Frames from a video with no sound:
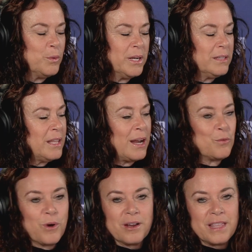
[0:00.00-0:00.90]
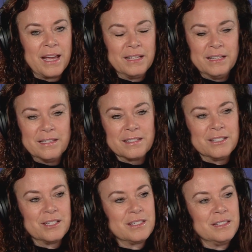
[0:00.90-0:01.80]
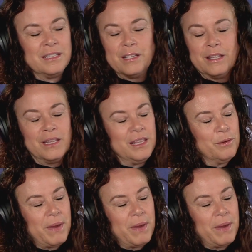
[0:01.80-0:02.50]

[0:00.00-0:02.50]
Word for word: What a lot of work that is, and just the